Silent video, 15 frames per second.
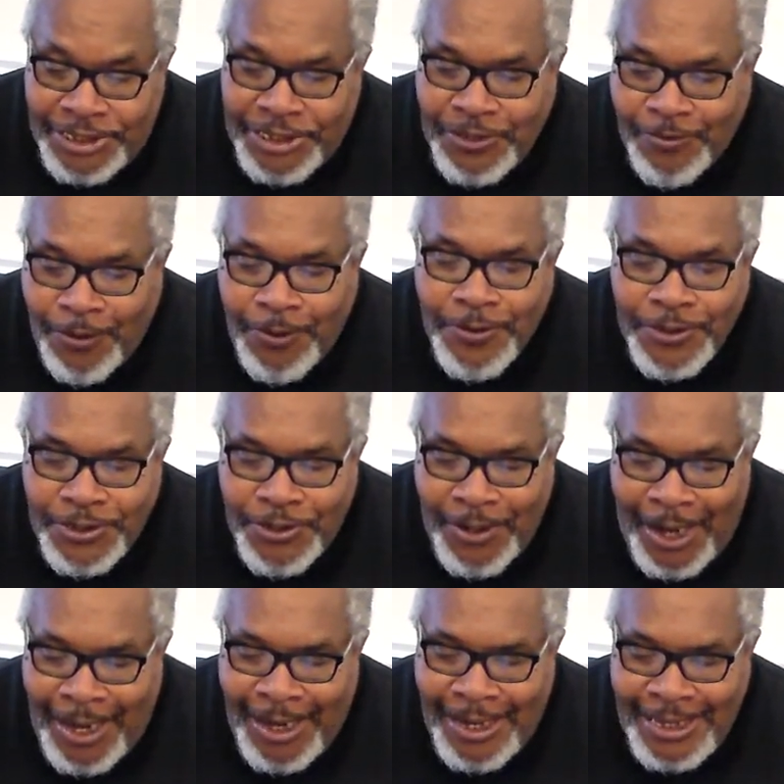She rolls
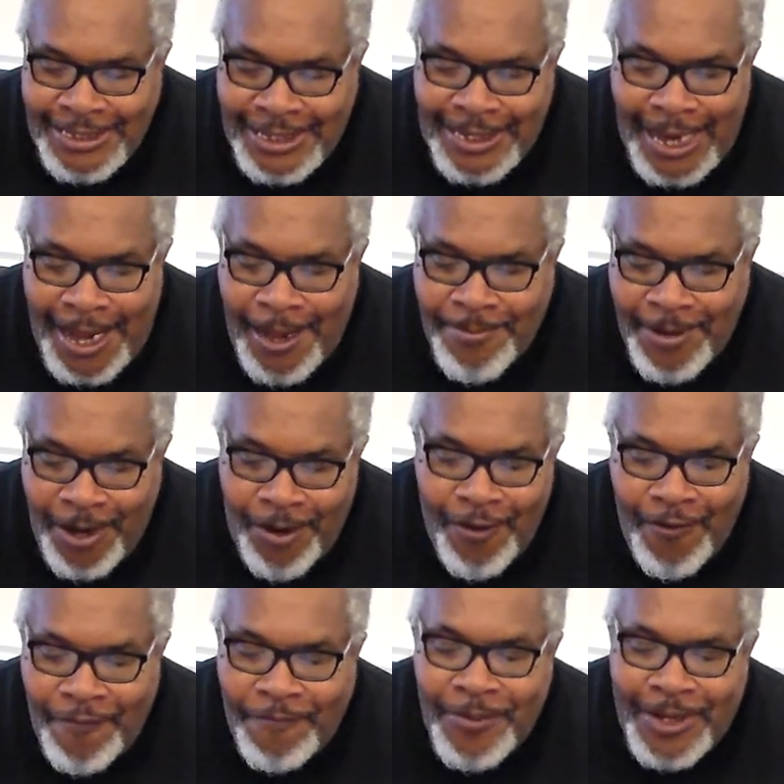her eyes at Abby
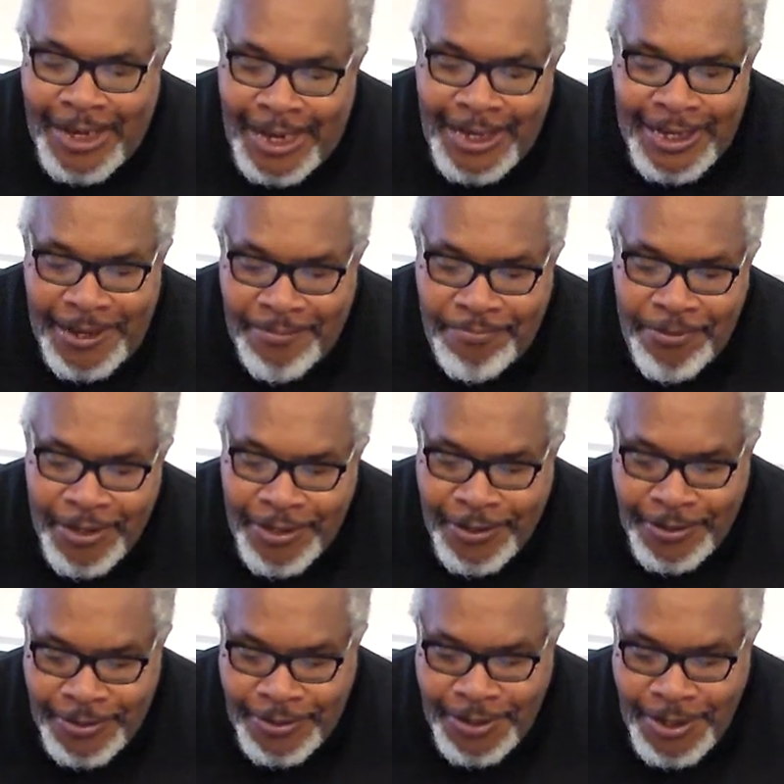Hoffman and at
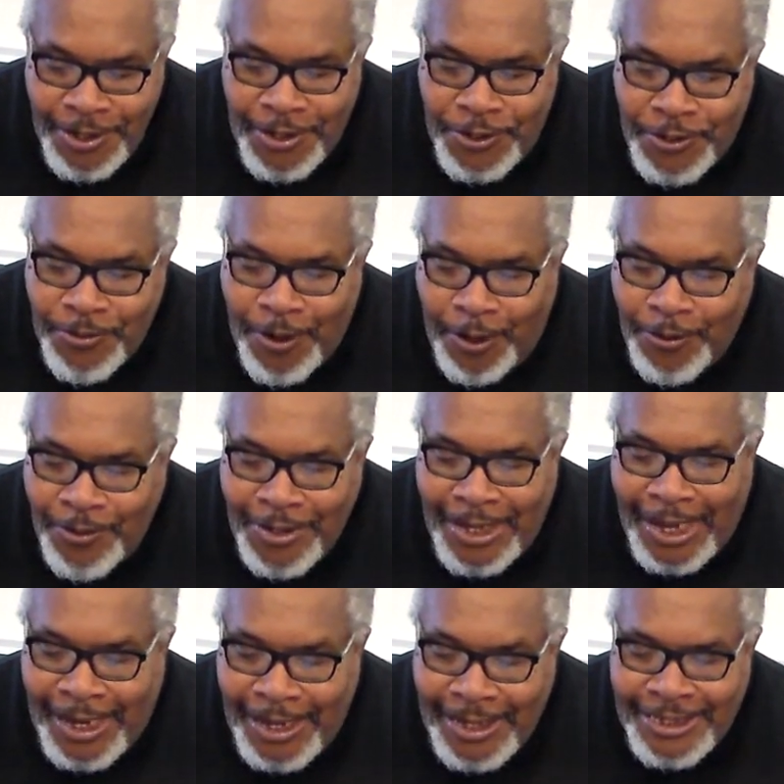Bill, who
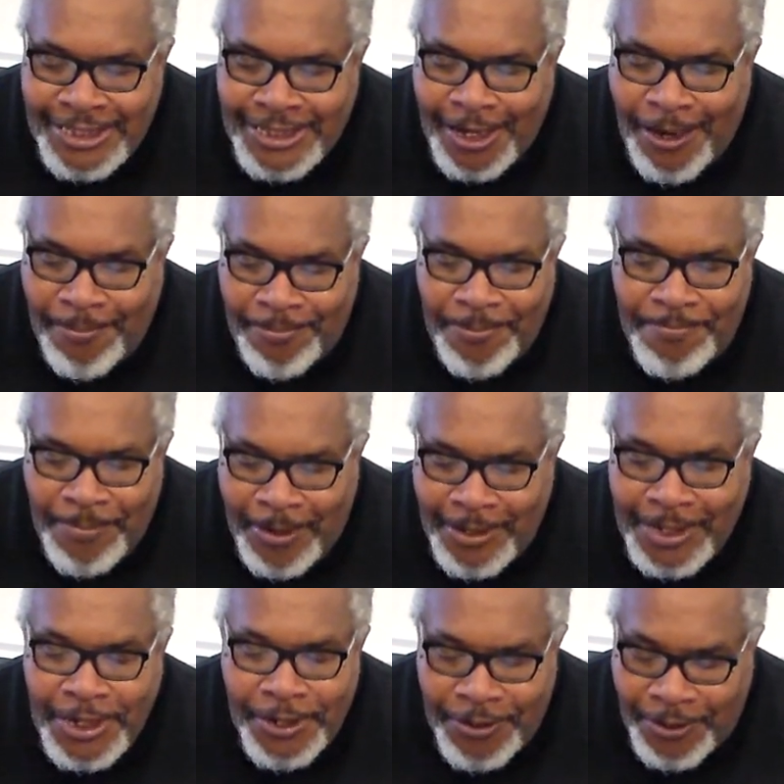owned the head shop
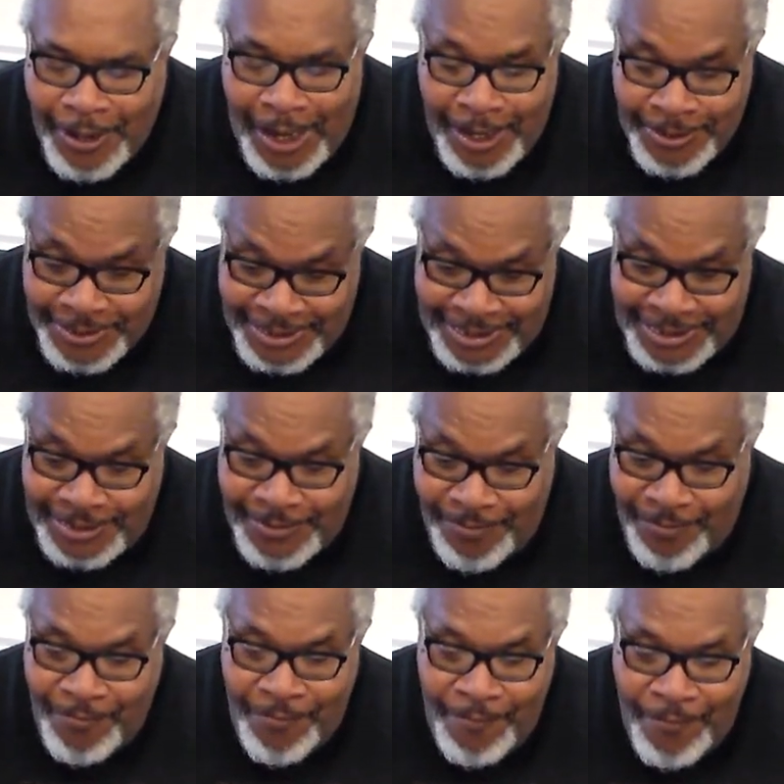near her house.
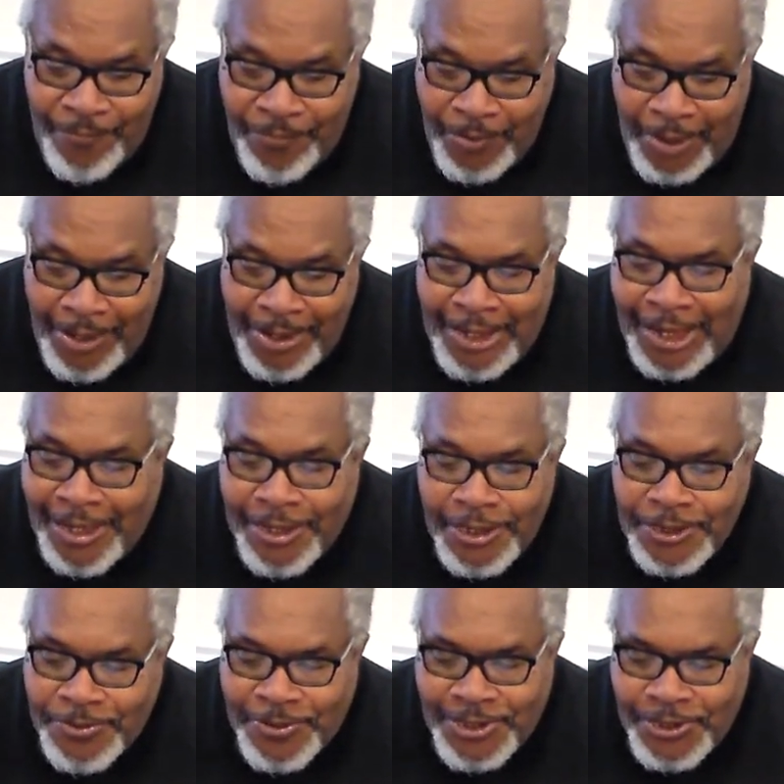Death
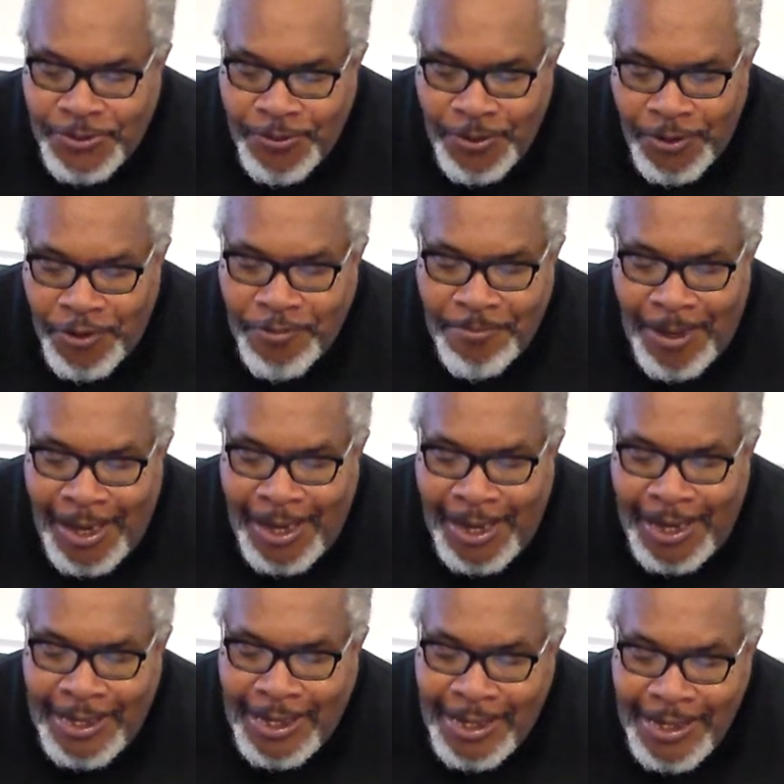has restored her
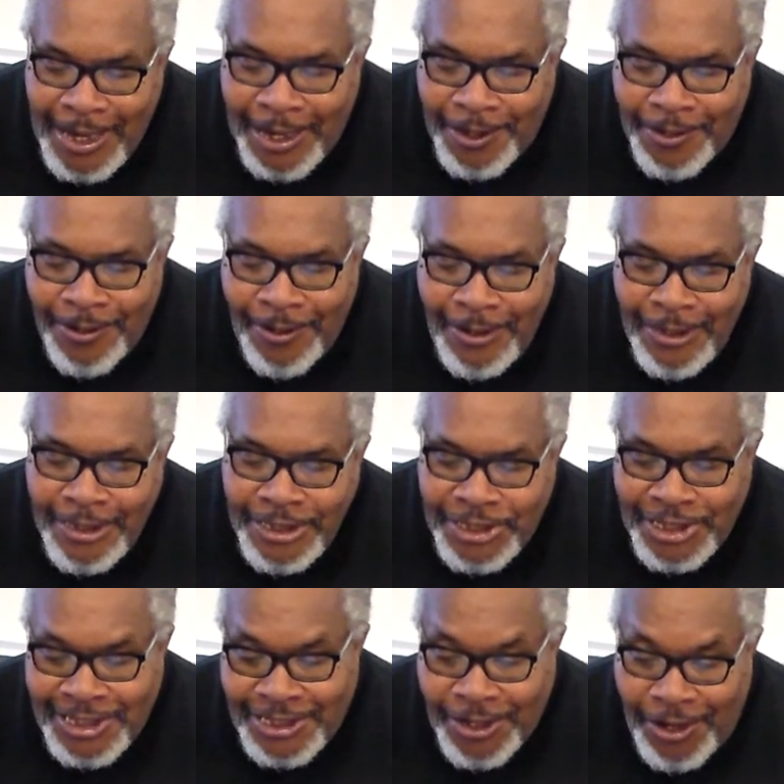mind. Now
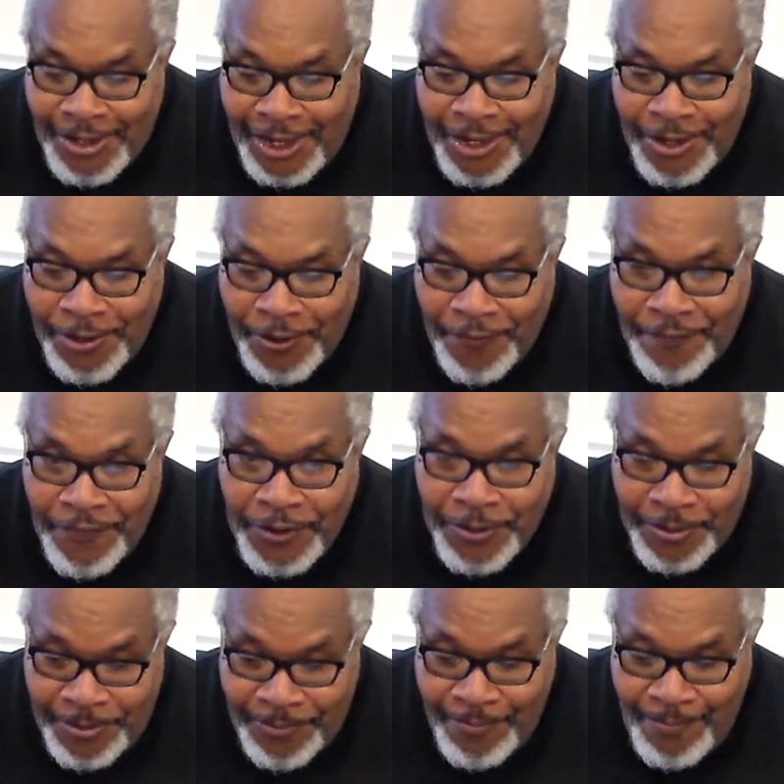she's talking
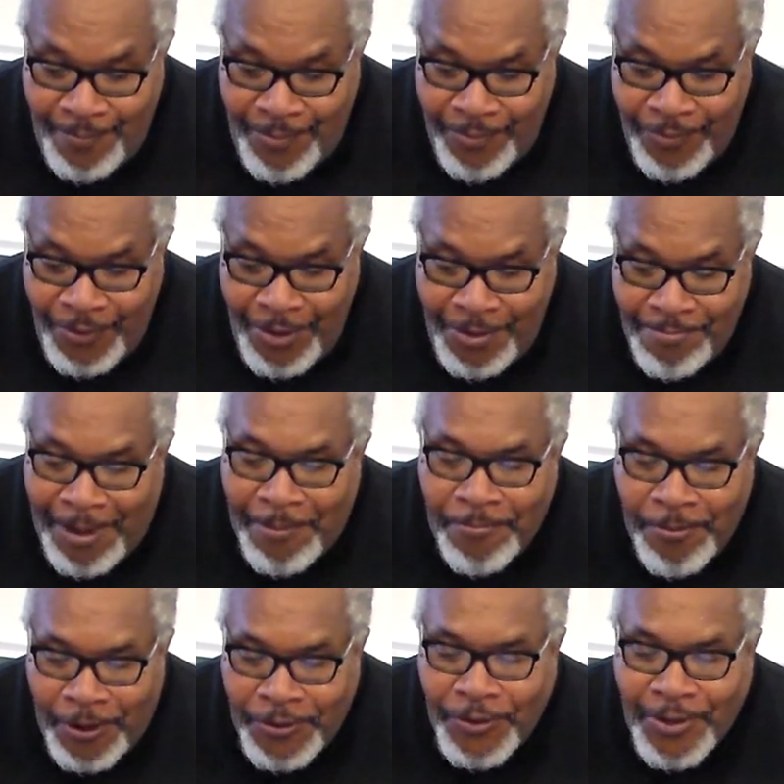curfew. My
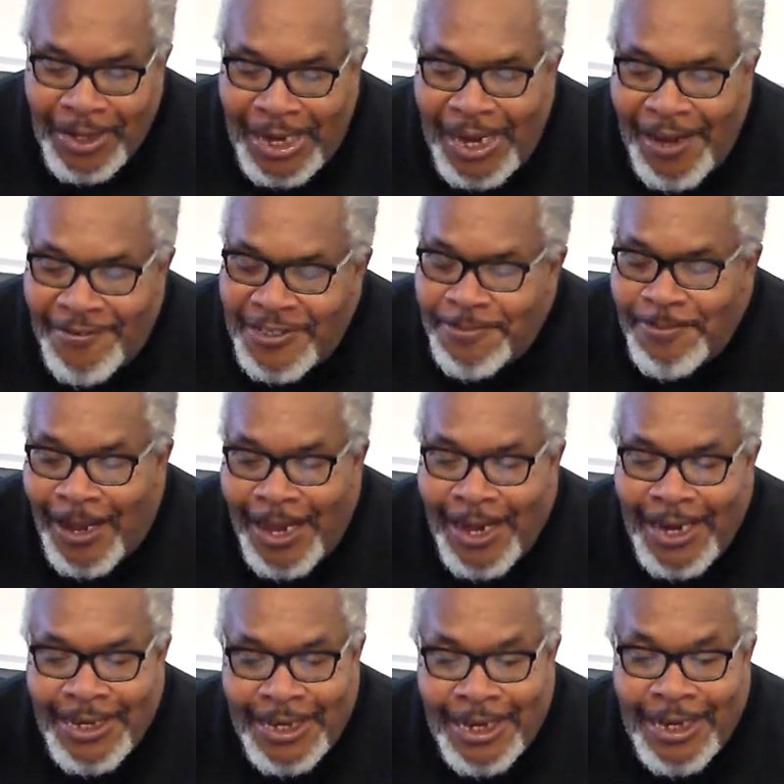brother laughs
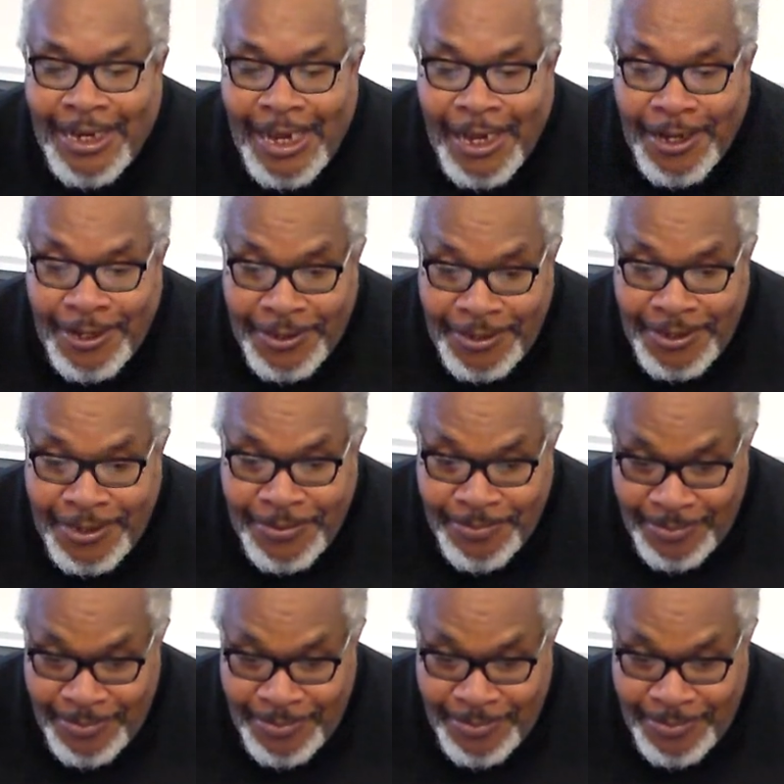behind a cloud.